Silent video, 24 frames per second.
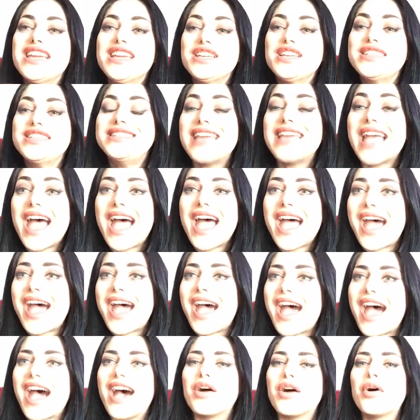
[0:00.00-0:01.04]

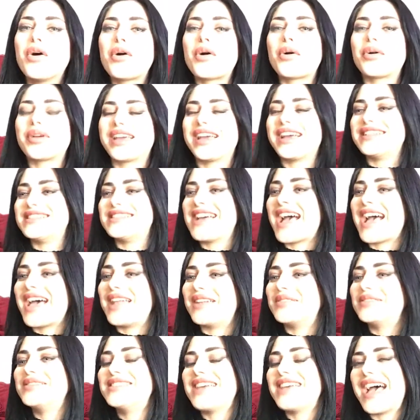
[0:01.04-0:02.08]
Yeah. Oh, okay,
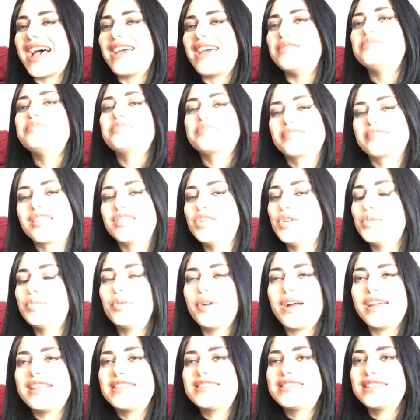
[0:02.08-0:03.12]
Dan. You
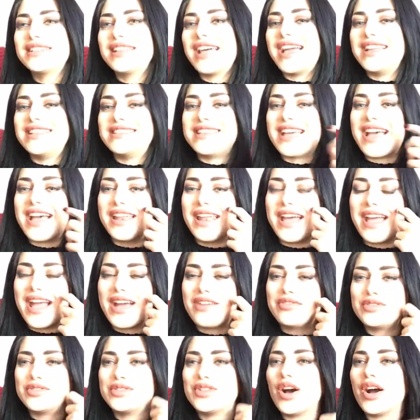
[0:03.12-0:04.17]
brought it to light, Dan. I
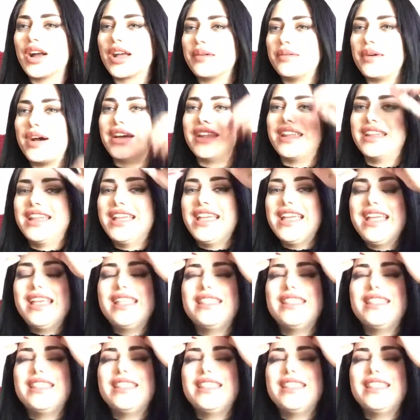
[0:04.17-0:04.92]
have to talk about it.